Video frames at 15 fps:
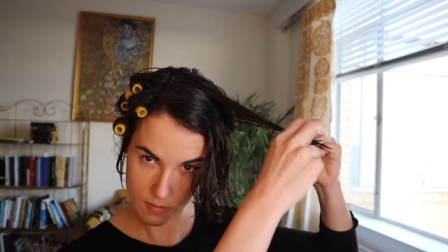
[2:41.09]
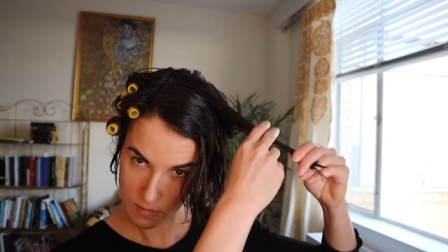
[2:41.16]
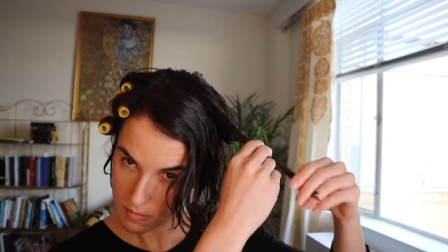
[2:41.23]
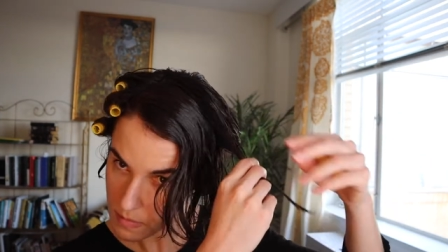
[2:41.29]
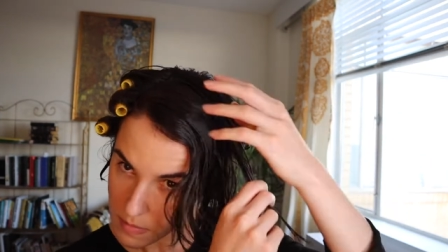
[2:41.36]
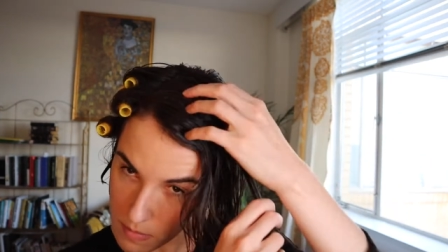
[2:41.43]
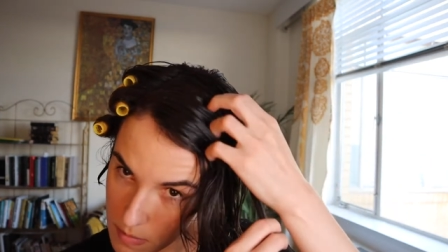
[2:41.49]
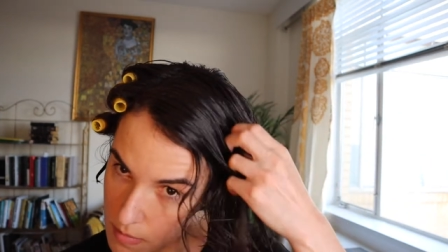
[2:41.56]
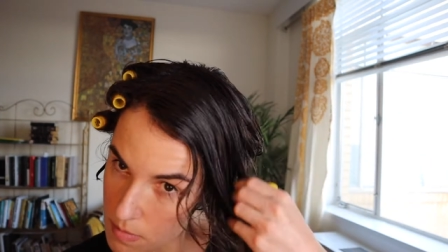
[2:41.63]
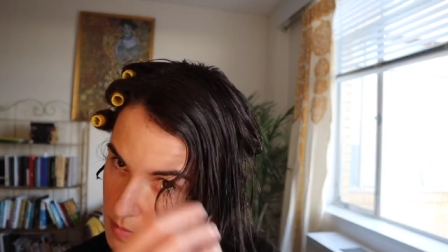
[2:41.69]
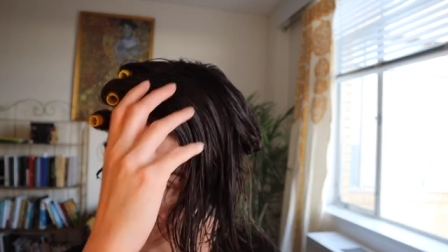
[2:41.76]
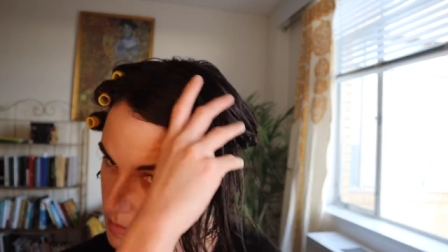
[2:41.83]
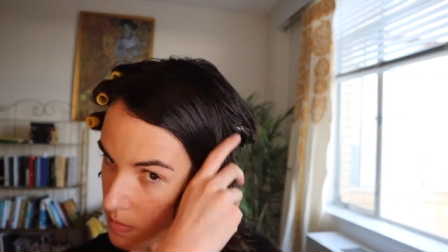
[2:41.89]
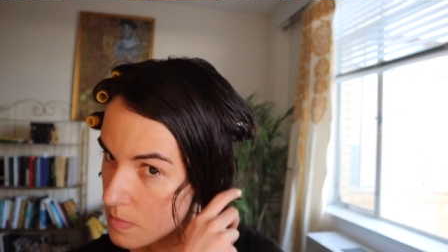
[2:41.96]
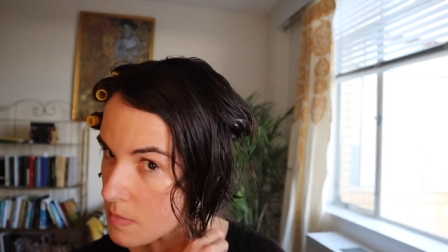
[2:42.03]
kind of
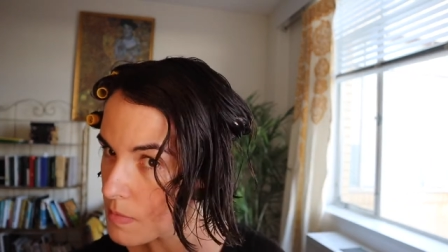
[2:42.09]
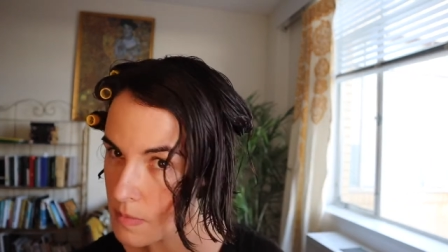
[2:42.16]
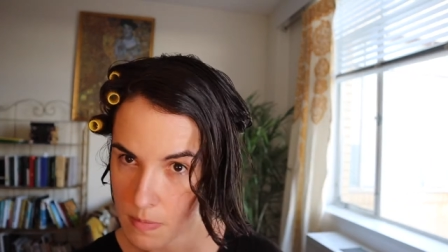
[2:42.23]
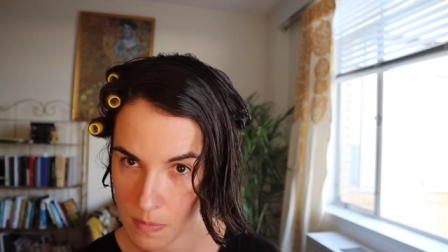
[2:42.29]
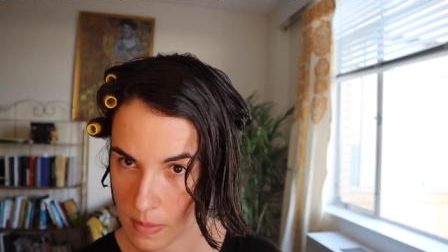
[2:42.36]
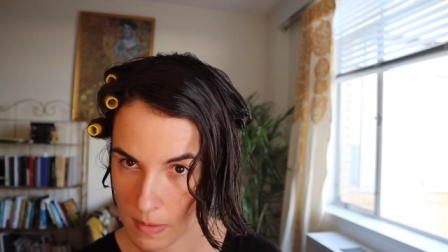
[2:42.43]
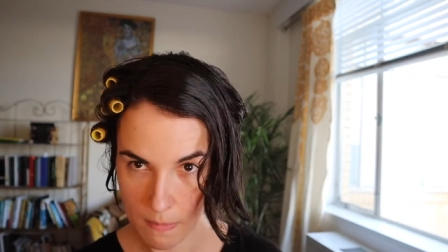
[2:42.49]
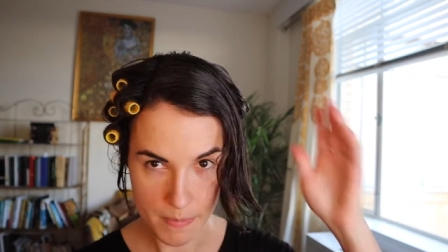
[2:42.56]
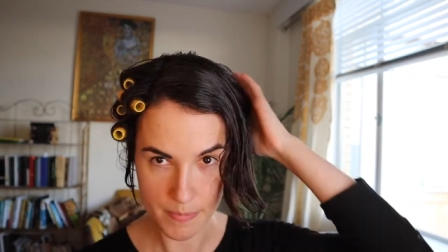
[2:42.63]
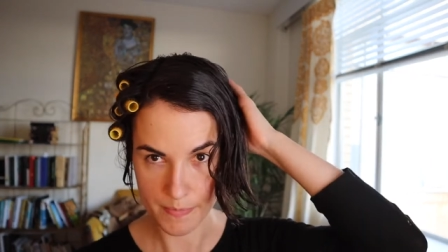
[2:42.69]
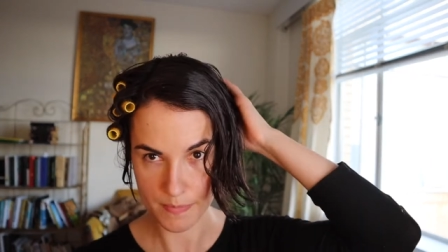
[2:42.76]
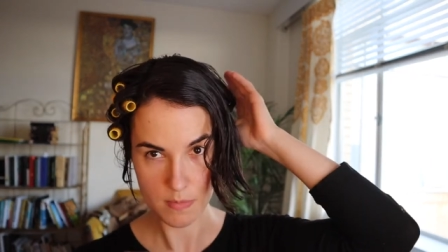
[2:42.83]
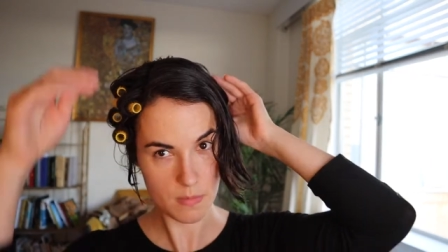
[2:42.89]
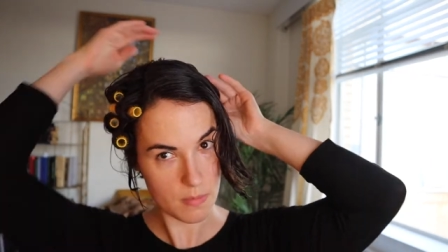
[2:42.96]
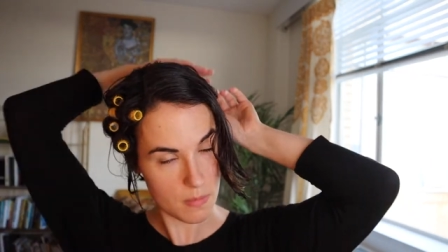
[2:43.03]
down, a, a sort
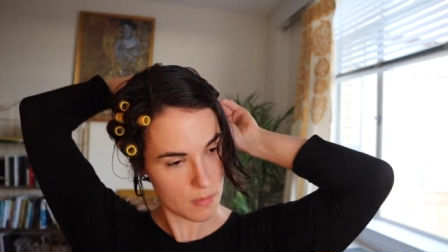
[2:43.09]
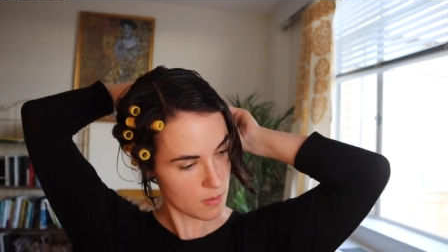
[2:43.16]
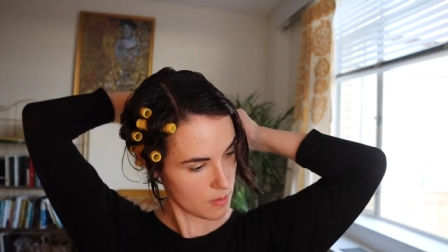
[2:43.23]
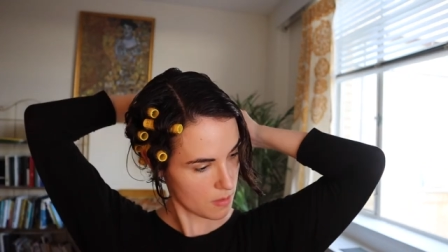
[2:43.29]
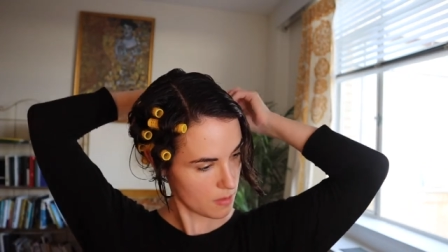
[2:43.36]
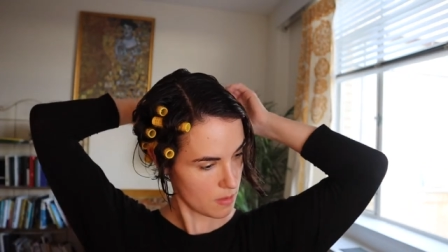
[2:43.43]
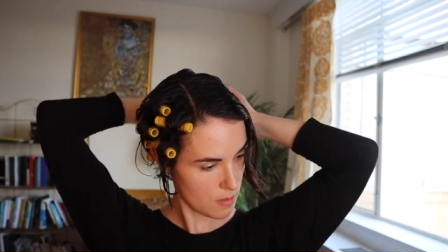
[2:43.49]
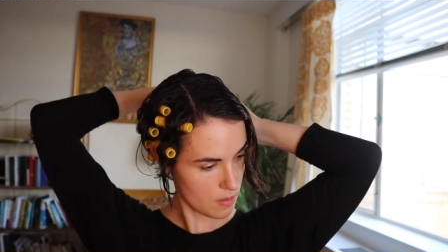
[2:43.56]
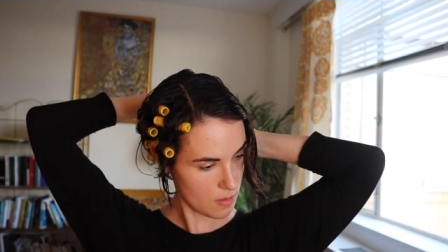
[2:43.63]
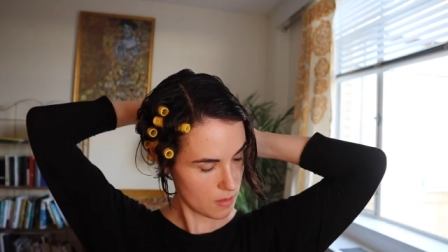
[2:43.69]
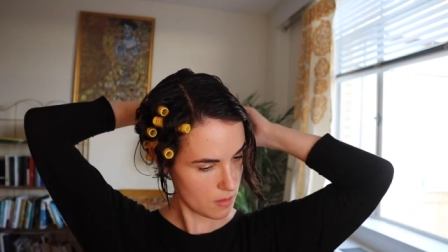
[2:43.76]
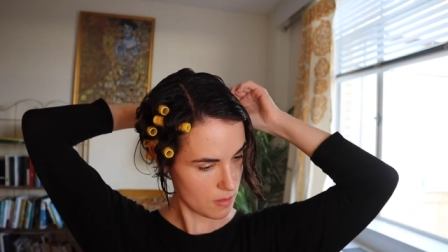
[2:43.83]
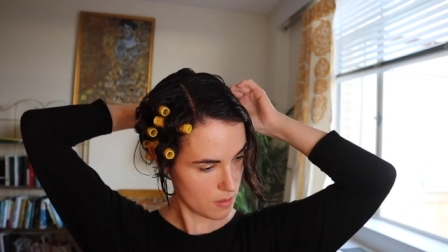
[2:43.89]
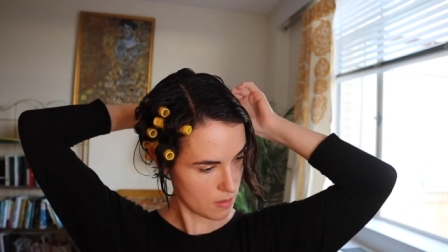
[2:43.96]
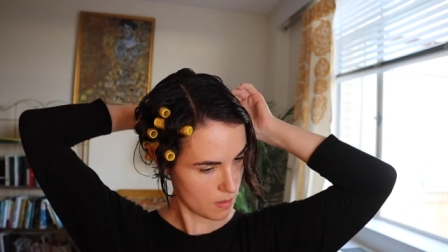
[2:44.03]
of
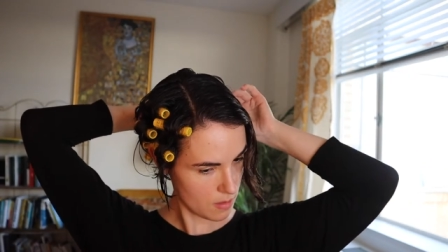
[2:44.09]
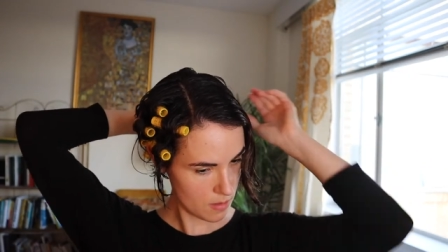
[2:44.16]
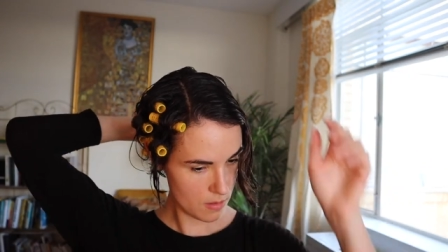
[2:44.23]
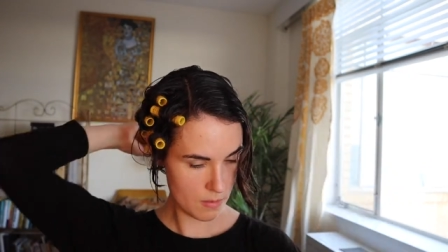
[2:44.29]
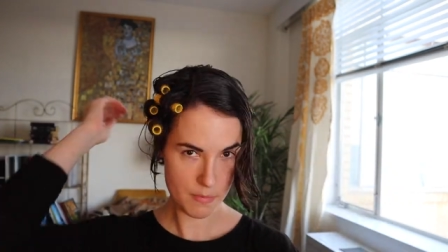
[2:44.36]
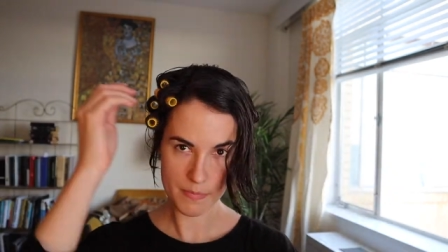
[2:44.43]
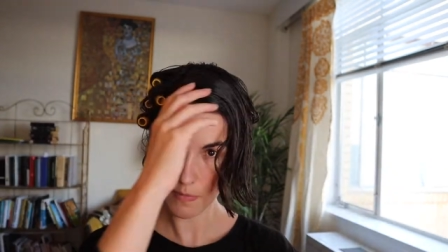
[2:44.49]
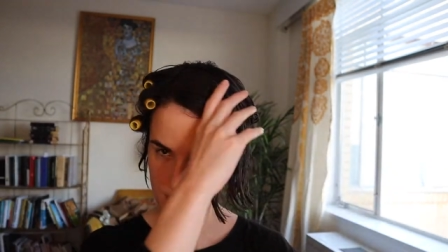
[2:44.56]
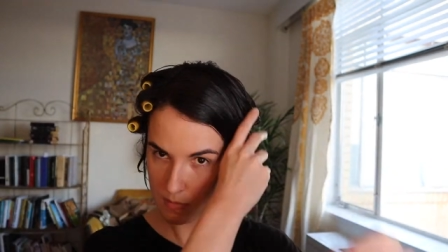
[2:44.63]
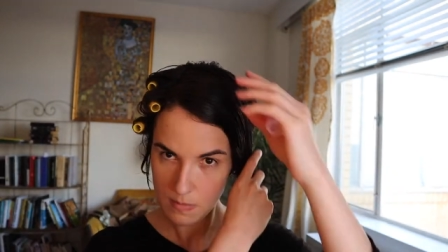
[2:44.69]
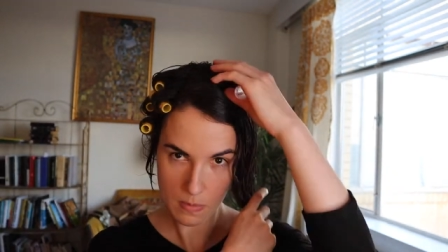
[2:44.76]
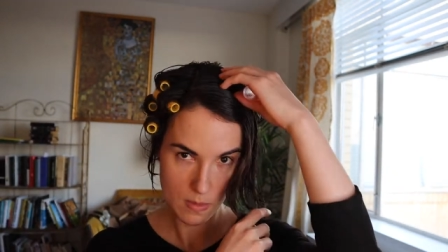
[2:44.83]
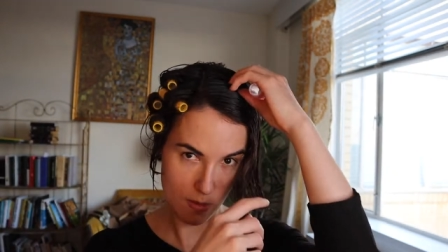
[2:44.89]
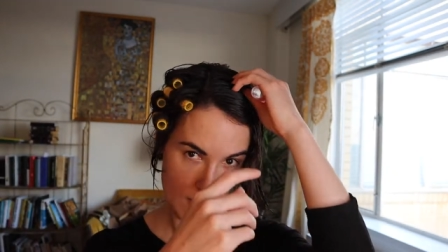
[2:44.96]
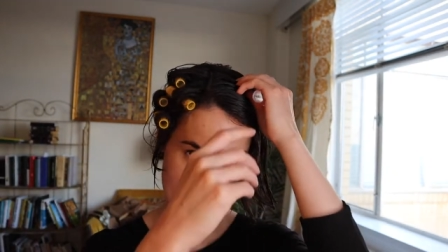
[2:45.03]
away, or if you were,